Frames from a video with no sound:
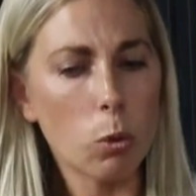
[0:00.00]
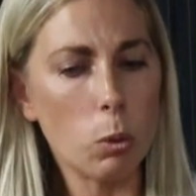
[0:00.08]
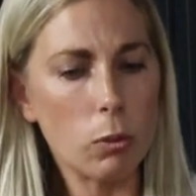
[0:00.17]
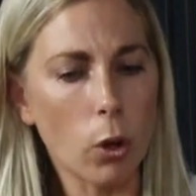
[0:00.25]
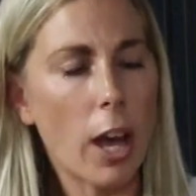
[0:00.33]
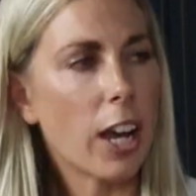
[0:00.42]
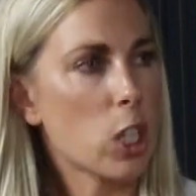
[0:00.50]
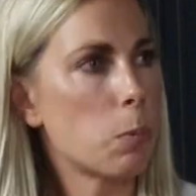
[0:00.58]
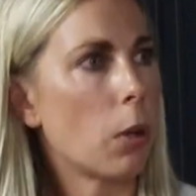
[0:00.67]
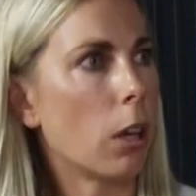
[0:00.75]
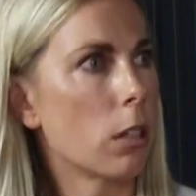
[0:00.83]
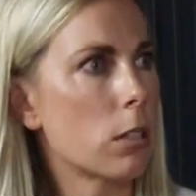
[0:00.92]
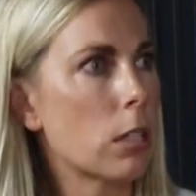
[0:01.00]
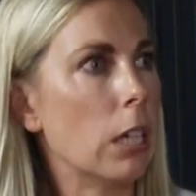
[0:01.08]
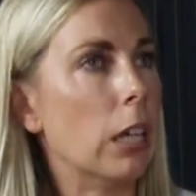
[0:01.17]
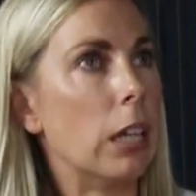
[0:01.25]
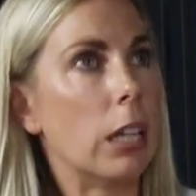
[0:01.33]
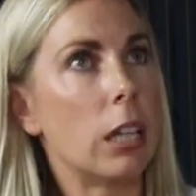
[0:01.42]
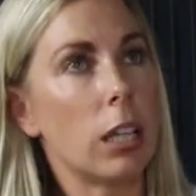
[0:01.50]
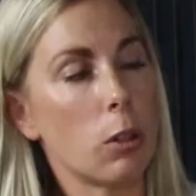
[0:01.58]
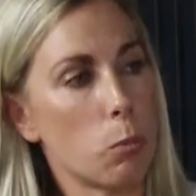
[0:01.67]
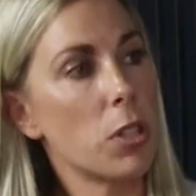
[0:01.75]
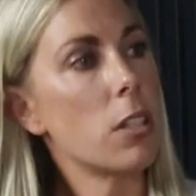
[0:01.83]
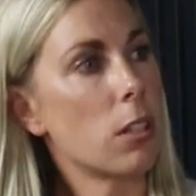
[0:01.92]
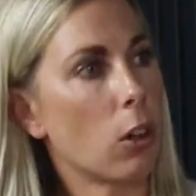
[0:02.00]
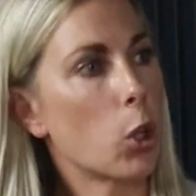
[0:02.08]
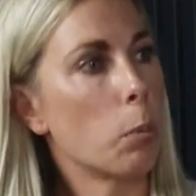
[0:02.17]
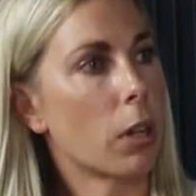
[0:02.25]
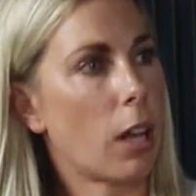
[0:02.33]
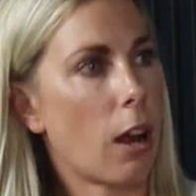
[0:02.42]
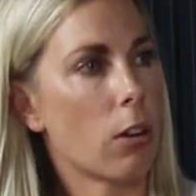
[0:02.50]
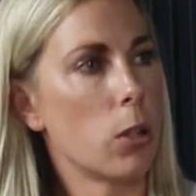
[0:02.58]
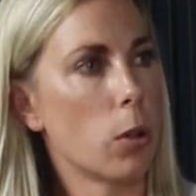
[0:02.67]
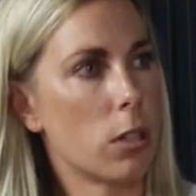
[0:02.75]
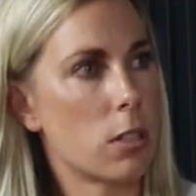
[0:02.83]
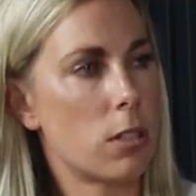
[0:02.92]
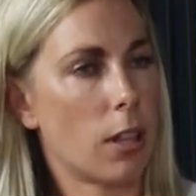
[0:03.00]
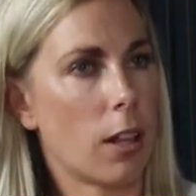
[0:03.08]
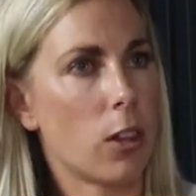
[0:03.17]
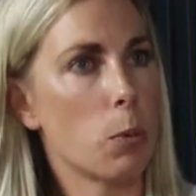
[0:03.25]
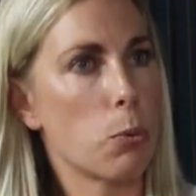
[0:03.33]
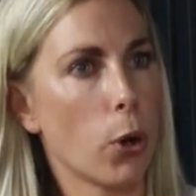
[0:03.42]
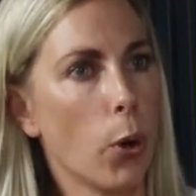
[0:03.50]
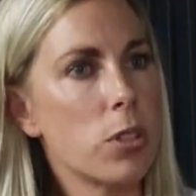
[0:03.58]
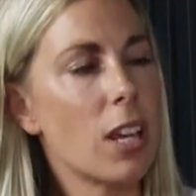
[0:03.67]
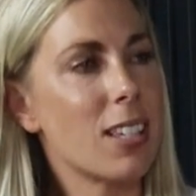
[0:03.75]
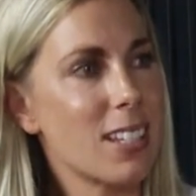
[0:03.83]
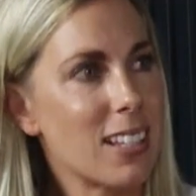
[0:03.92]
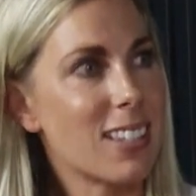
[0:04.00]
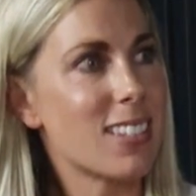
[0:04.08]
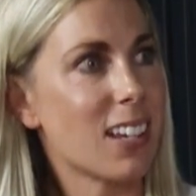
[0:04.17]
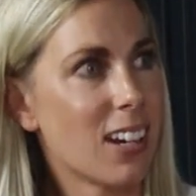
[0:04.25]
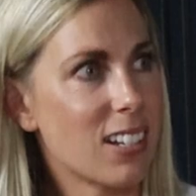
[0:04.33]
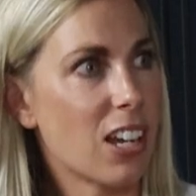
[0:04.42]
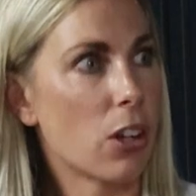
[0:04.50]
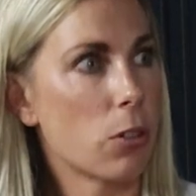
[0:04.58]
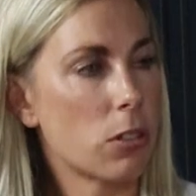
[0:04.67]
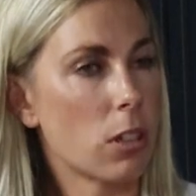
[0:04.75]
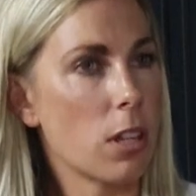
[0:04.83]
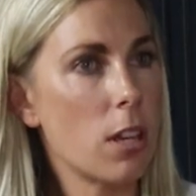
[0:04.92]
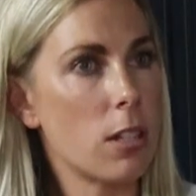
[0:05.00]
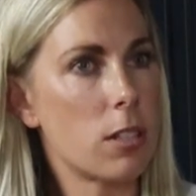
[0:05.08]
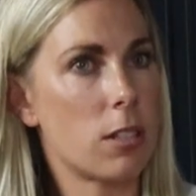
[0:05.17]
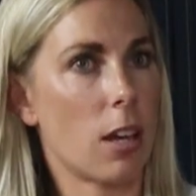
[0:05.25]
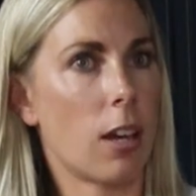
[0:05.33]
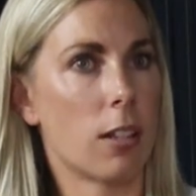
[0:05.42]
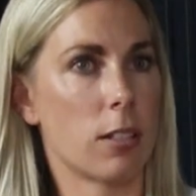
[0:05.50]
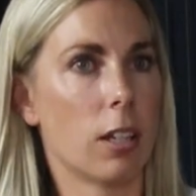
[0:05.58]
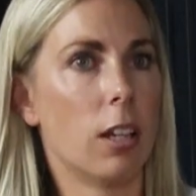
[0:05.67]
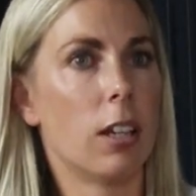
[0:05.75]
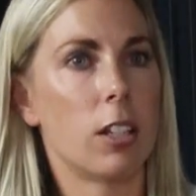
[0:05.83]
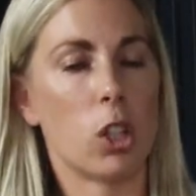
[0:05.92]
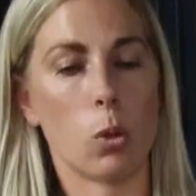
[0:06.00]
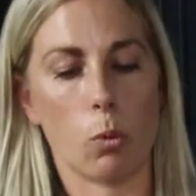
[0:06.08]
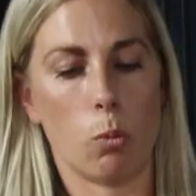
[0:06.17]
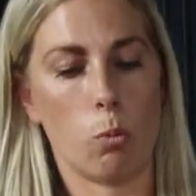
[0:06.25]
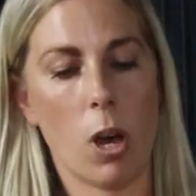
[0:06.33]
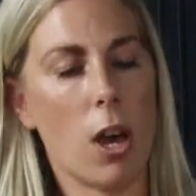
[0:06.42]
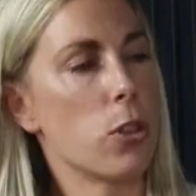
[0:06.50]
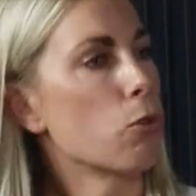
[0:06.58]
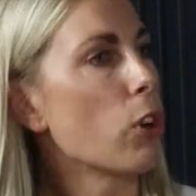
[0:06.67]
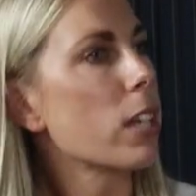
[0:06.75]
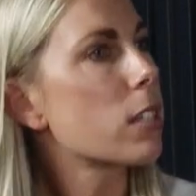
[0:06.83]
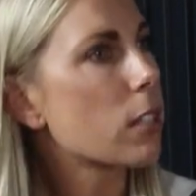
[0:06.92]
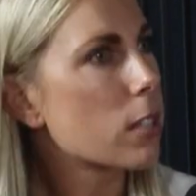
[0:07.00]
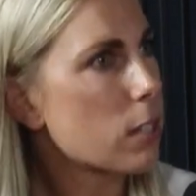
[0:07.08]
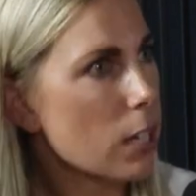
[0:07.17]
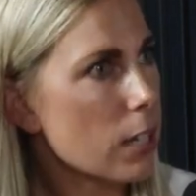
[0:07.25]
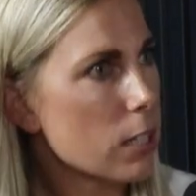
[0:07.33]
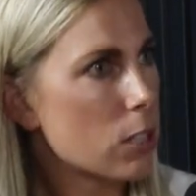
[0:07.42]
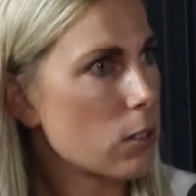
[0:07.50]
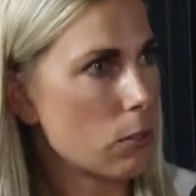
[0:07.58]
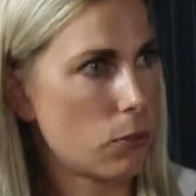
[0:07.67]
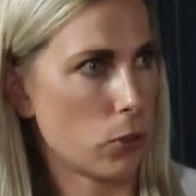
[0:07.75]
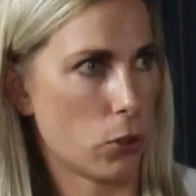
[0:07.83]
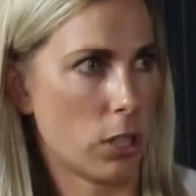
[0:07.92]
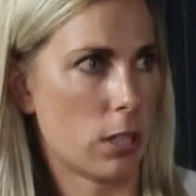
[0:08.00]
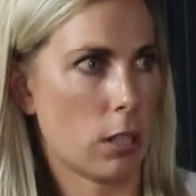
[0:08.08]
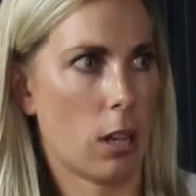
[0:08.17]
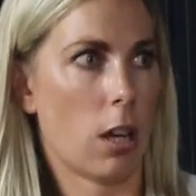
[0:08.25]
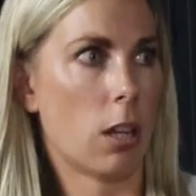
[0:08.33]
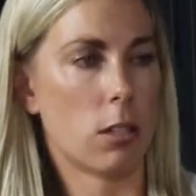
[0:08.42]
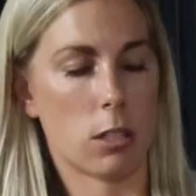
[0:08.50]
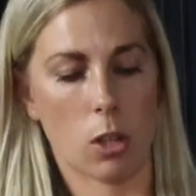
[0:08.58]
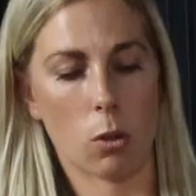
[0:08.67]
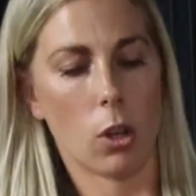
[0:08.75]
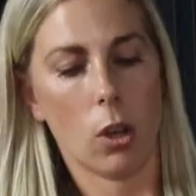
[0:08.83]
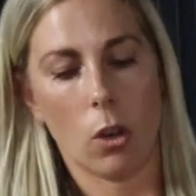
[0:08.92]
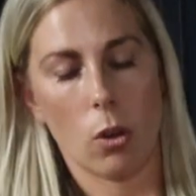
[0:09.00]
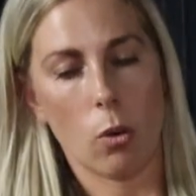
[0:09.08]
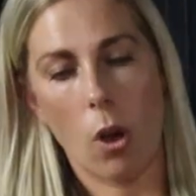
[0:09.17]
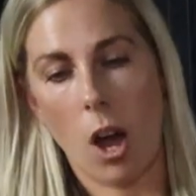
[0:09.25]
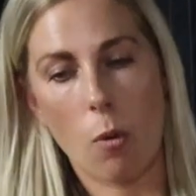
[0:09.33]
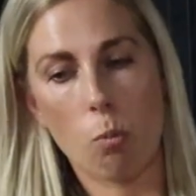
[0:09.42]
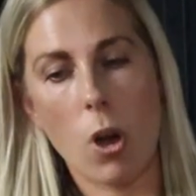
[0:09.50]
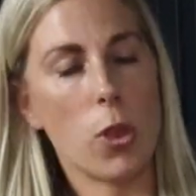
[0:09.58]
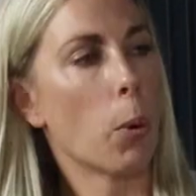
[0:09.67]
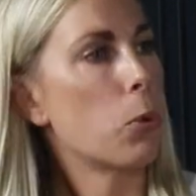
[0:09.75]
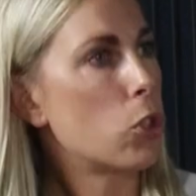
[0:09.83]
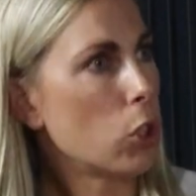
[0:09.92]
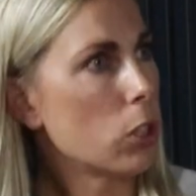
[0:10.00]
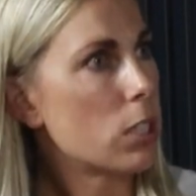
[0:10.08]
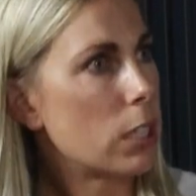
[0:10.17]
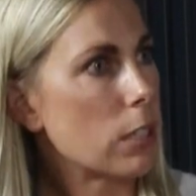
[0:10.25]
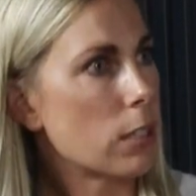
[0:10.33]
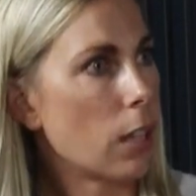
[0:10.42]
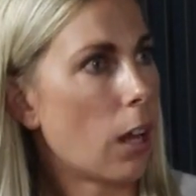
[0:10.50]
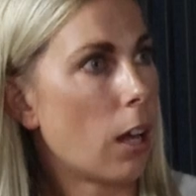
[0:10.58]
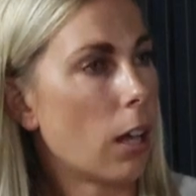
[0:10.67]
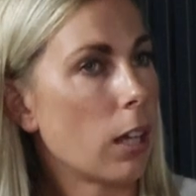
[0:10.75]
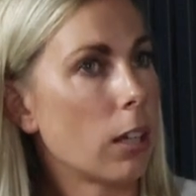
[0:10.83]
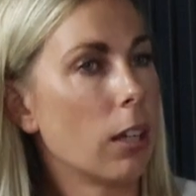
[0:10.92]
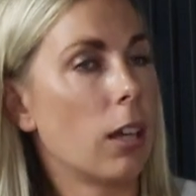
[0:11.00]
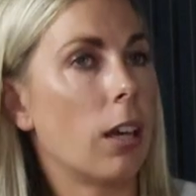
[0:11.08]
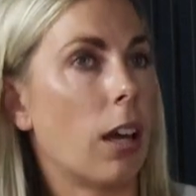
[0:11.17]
So we've got experts within Dalcombe McLaren who understand the process inside out. So they understand where the risks sit for these clients, where the opportunities lie.